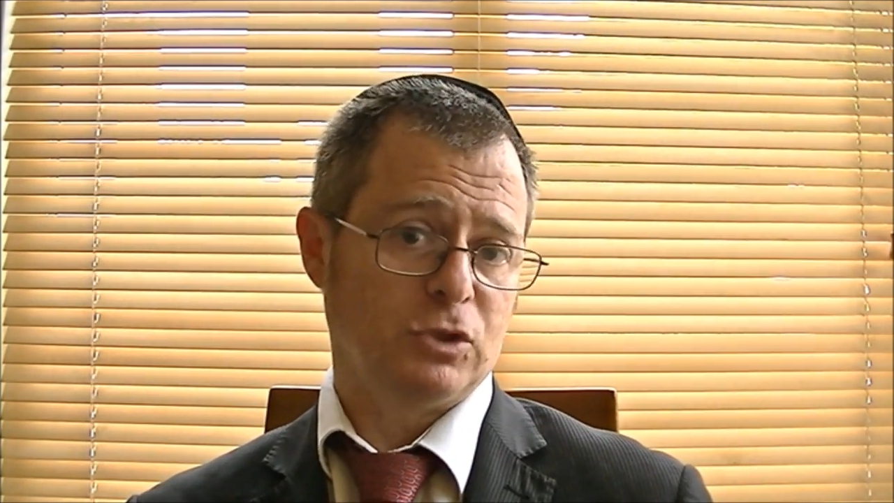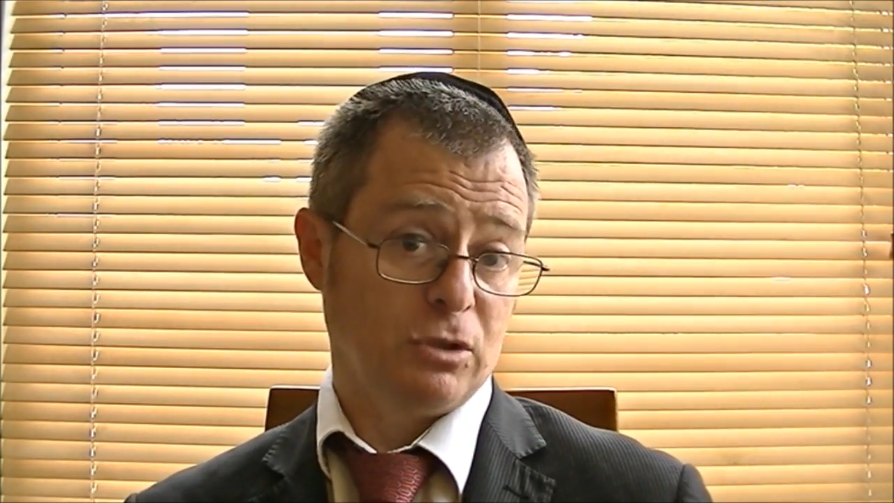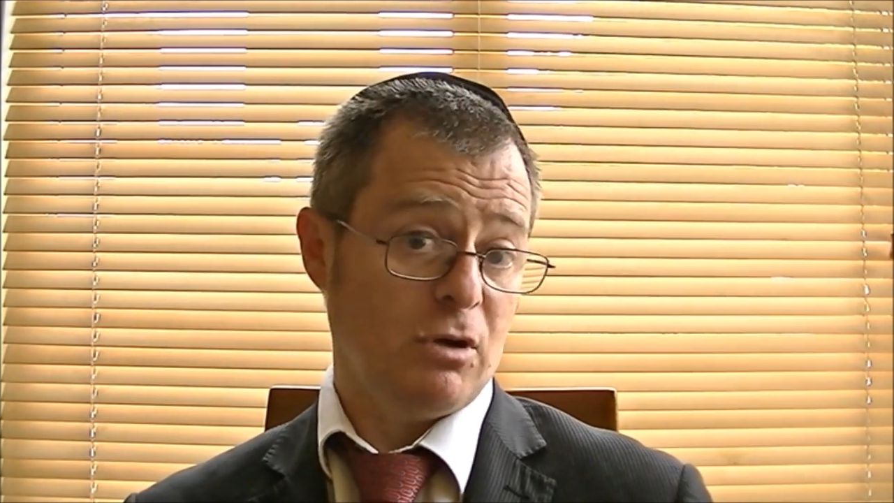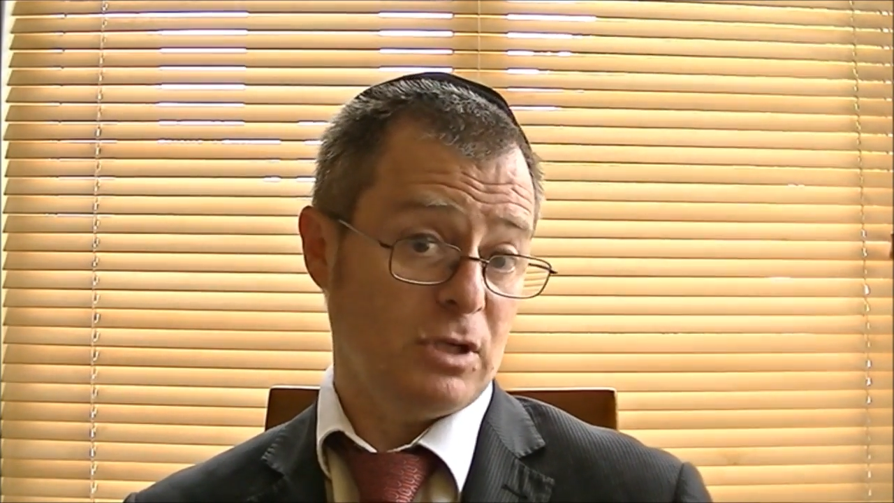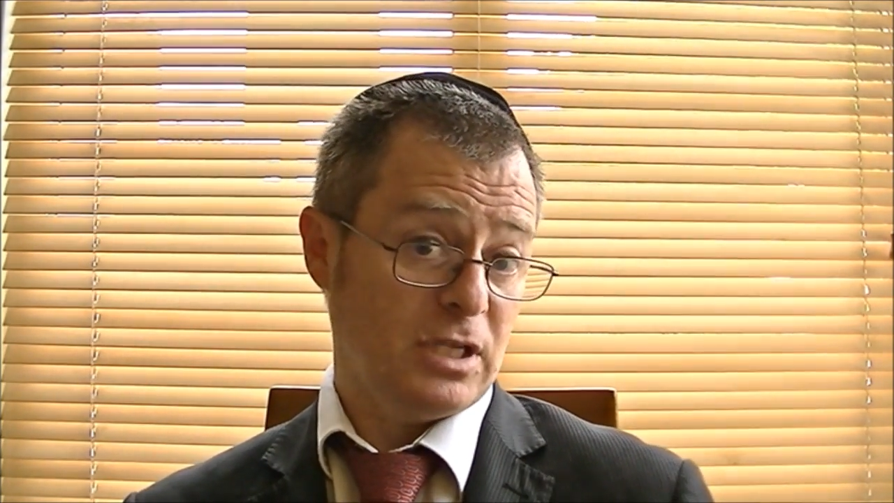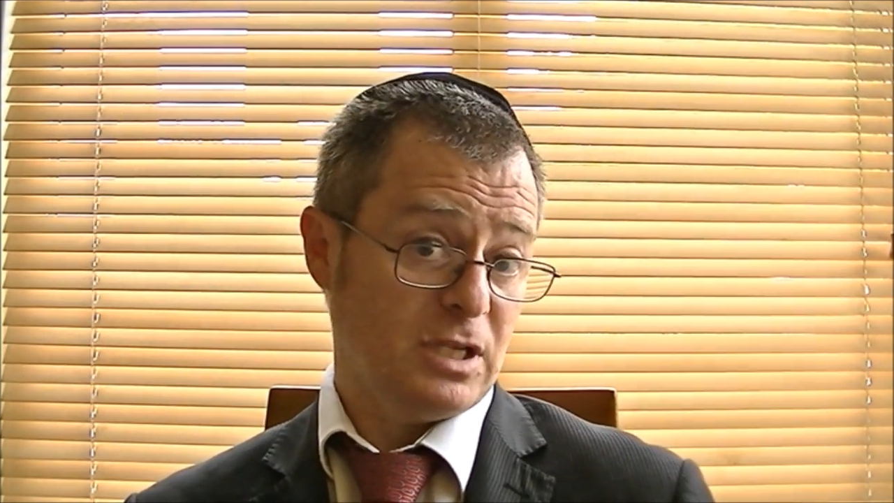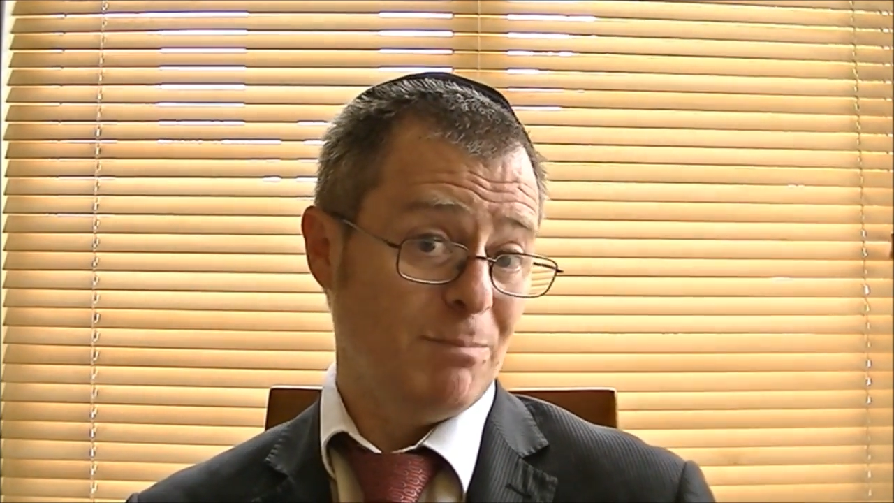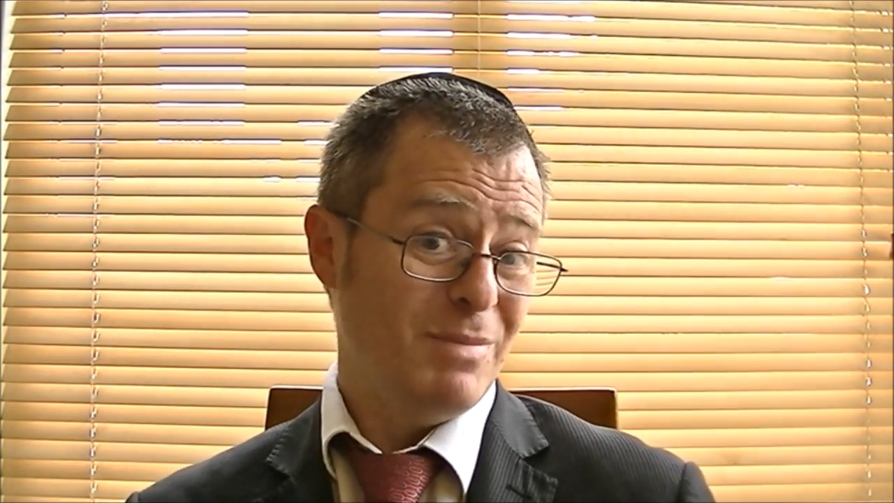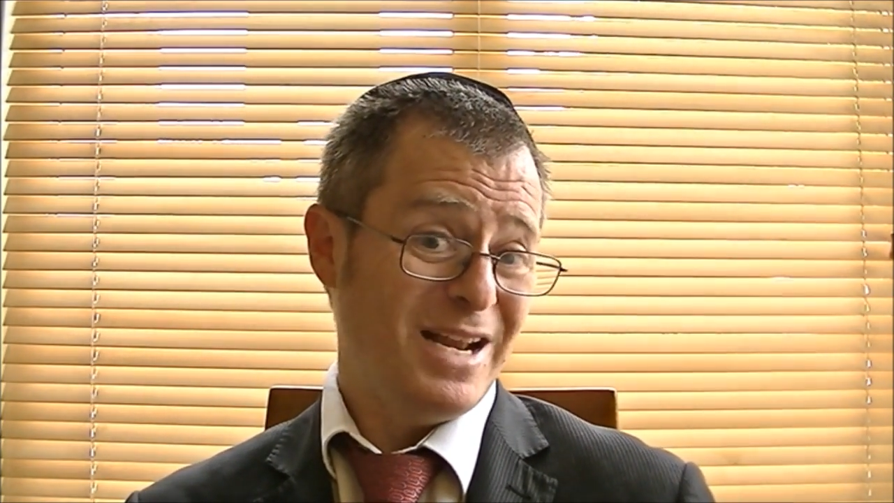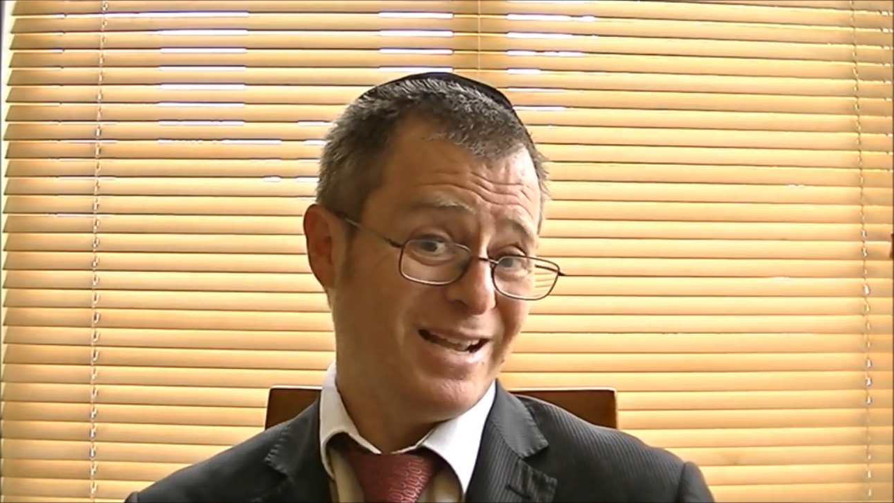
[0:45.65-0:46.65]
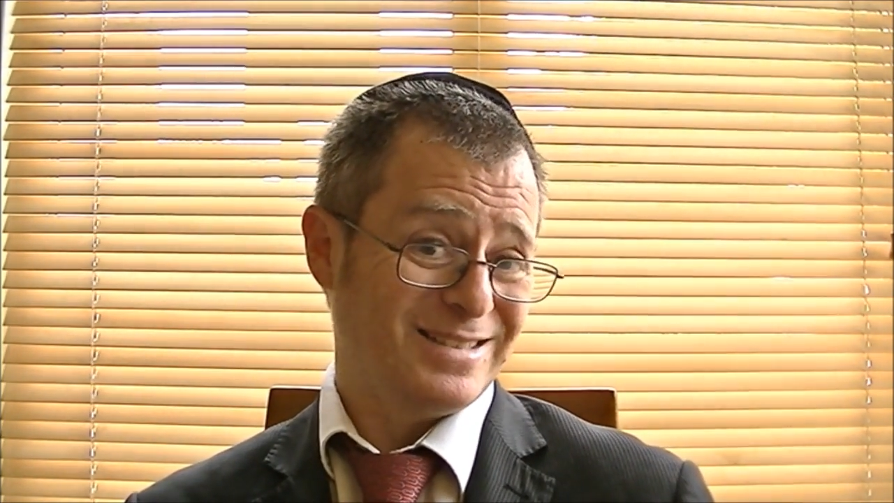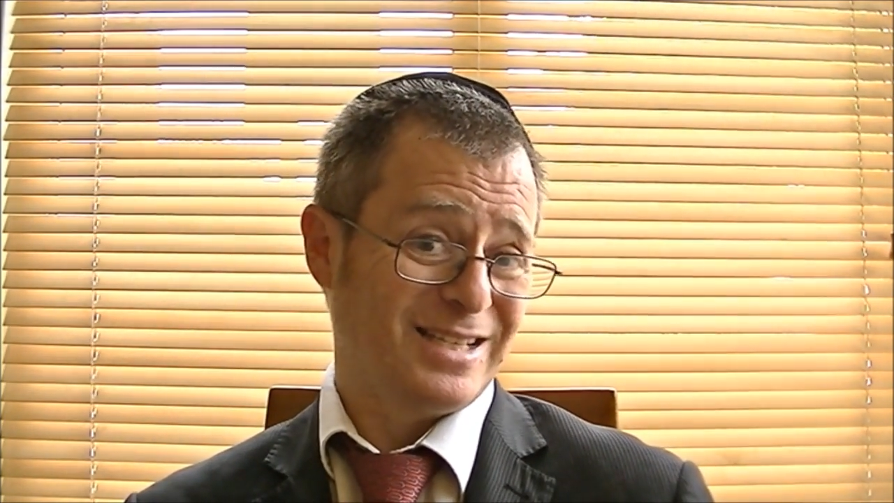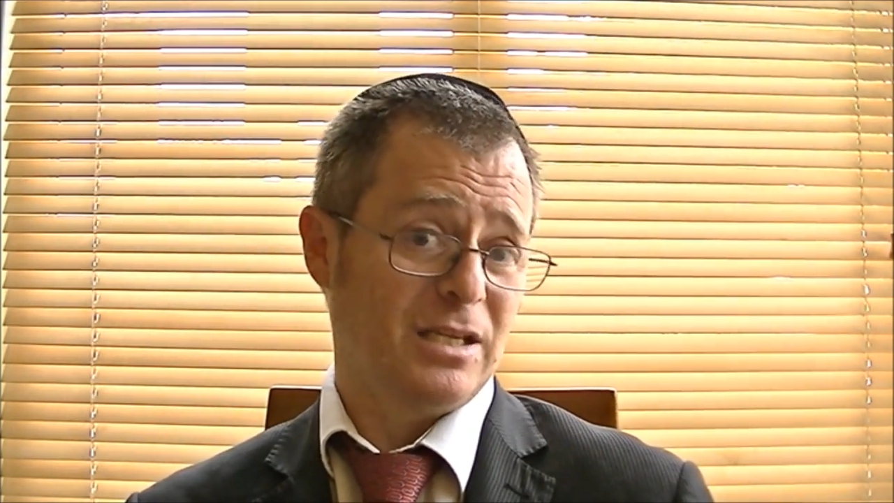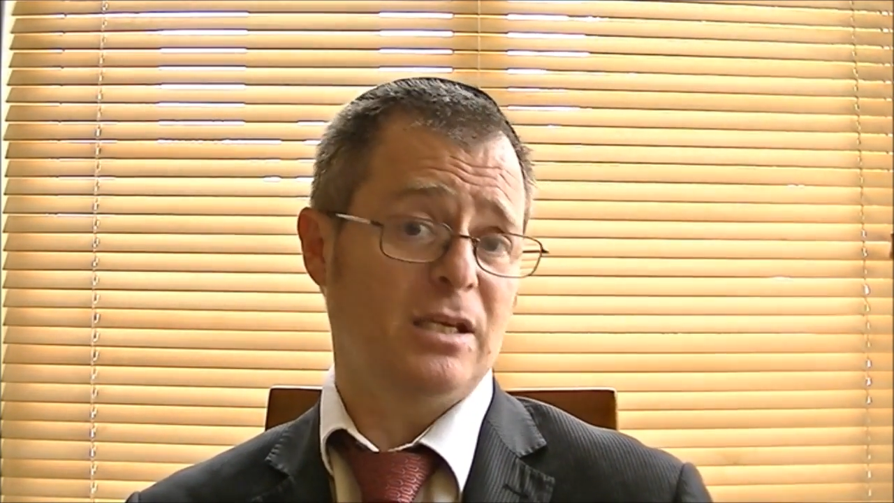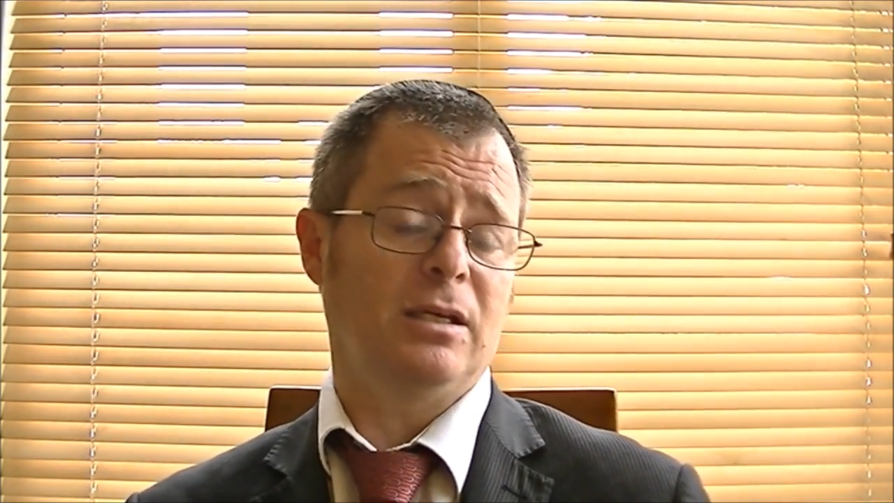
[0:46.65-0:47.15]
to God as a melech, as a
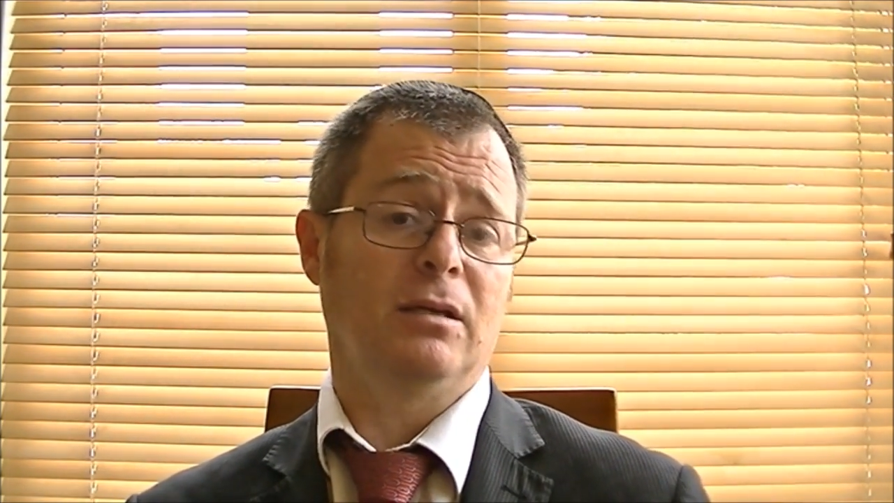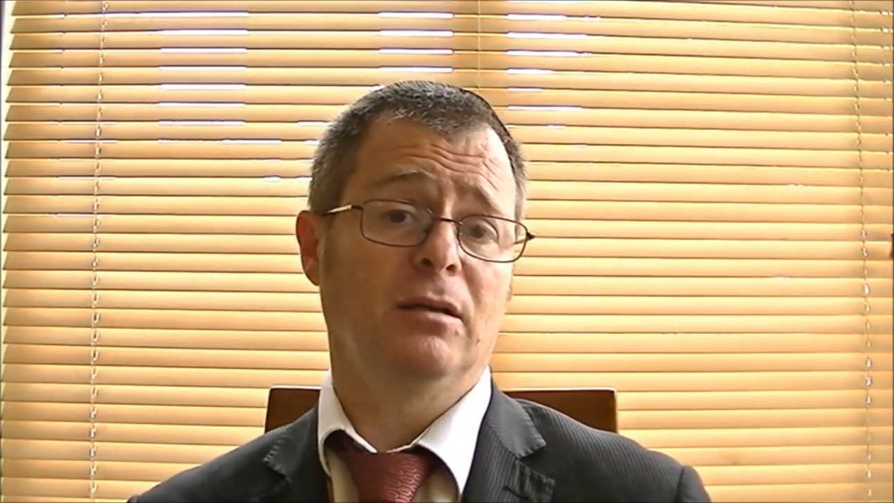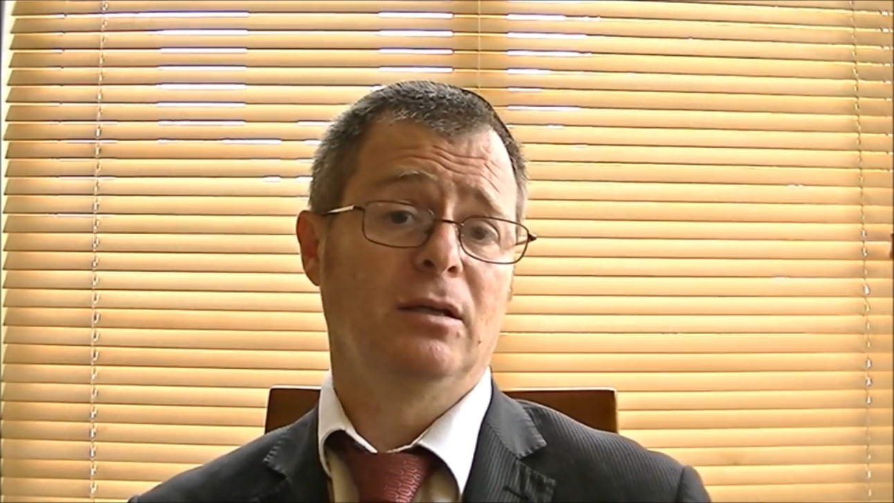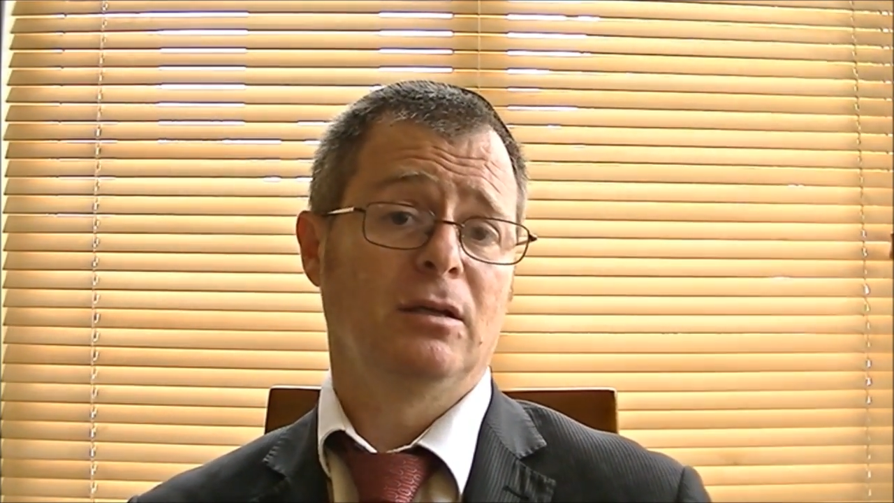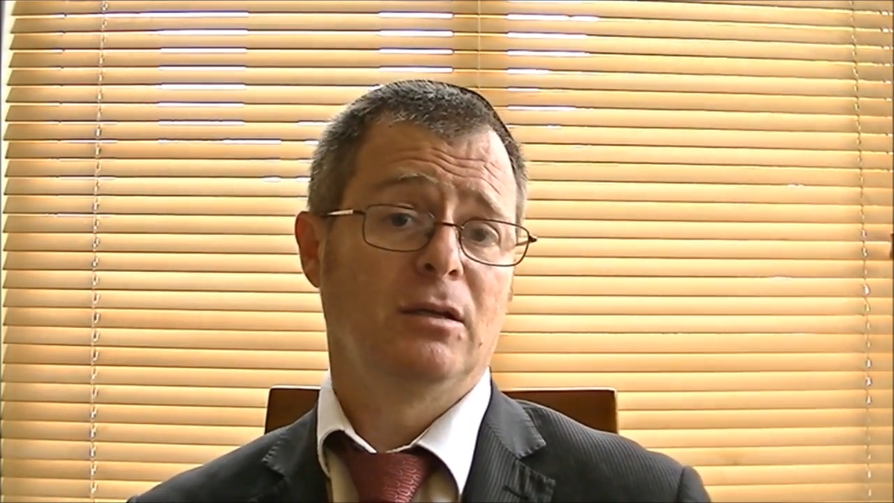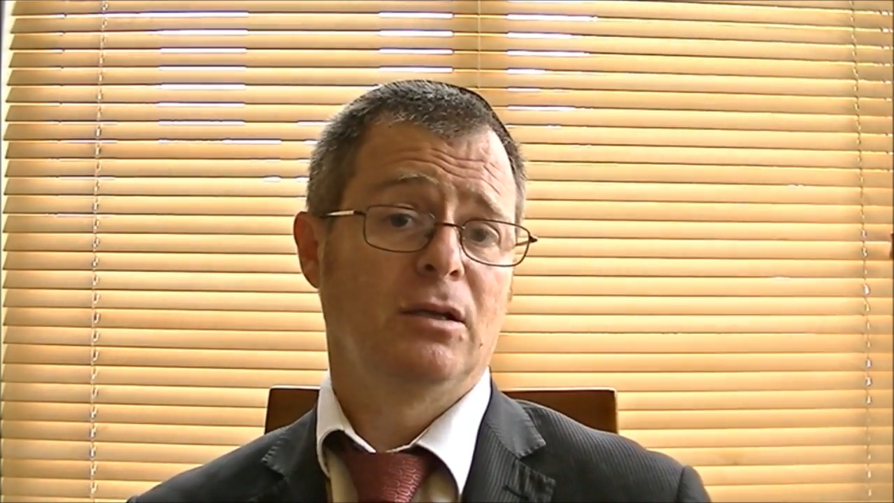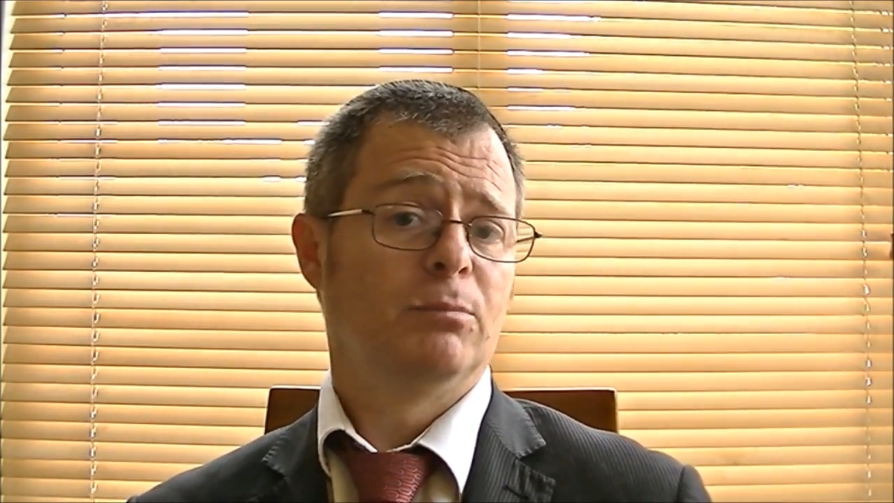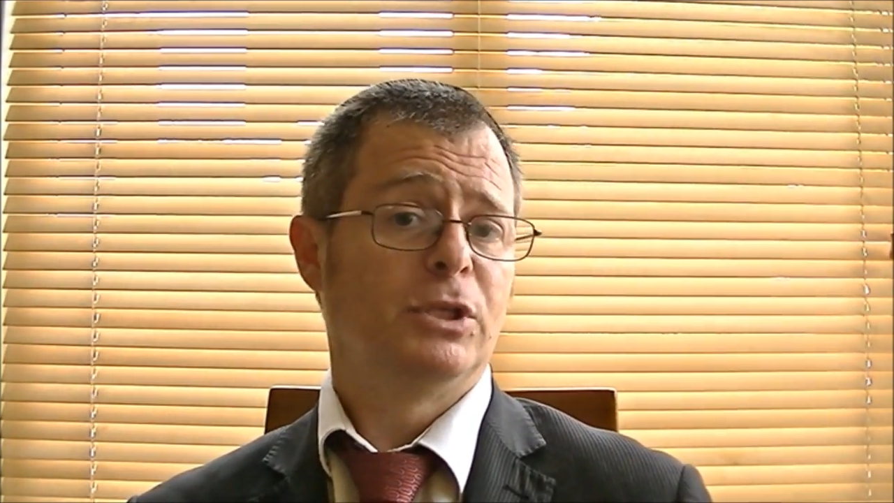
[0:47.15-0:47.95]
king,